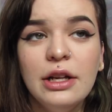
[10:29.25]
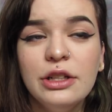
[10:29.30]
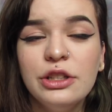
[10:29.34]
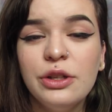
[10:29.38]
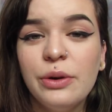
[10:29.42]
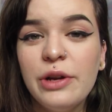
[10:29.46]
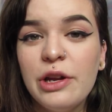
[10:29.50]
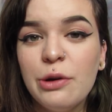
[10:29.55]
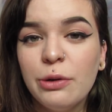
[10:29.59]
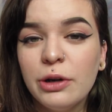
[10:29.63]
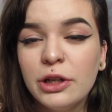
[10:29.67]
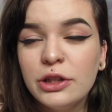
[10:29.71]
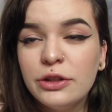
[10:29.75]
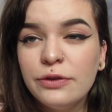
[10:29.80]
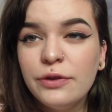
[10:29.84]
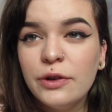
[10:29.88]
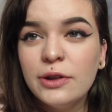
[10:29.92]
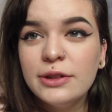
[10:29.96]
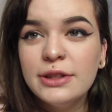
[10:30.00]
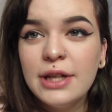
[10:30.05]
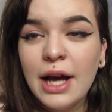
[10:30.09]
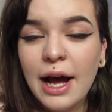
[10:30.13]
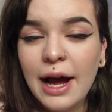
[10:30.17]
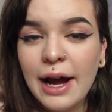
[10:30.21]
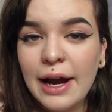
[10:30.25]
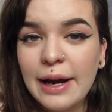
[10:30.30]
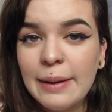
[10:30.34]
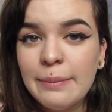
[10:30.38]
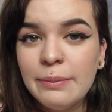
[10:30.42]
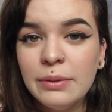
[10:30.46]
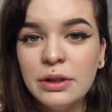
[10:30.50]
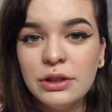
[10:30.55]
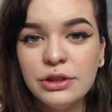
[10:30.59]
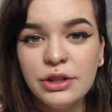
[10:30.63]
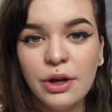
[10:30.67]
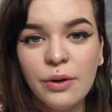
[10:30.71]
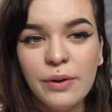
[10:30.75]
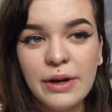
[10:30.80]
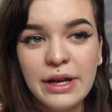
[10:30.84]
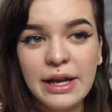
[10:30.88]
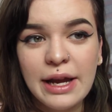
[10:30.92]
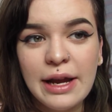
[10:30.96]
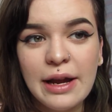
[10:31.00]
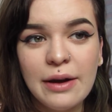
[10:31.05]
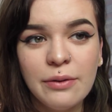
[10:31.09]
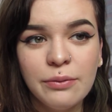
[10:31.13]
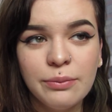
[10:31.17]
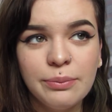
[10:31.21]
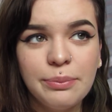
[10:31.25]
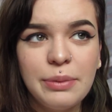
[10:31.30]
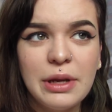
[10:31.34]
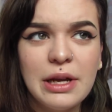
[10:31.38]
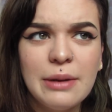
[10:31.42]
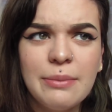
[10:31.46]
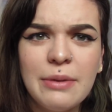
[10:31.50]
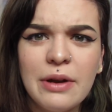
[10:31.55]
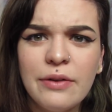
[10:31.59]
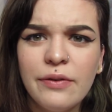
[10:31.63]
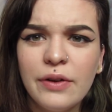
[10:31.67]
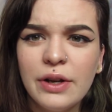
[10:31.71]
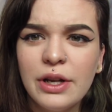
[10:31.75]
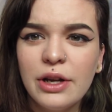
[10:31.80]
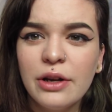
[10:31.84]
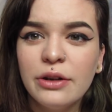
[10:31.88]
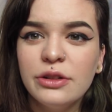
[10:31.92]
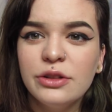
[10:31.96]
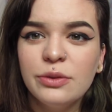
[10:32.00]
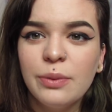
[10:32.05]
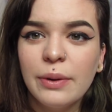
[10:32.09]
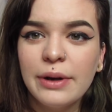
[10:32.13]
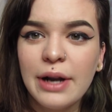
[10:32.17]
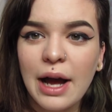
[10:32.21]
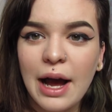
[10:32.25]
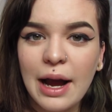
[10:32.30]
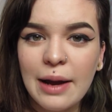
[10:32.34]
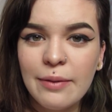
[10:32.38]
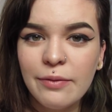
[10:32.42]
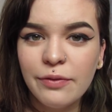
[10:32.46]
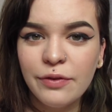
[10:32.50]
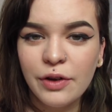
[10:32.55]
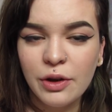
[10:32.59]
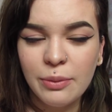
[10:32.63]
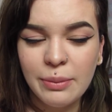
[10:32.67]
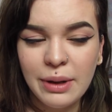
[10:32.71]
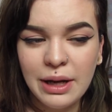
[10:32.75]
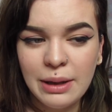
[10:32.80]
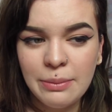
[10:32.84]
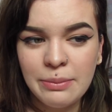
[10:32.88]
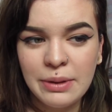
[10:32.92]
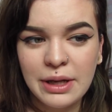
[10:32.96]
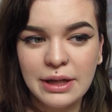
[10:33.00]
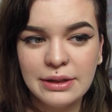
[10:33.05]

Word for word: So he works full time, so he can't be in my videos when I'm filming,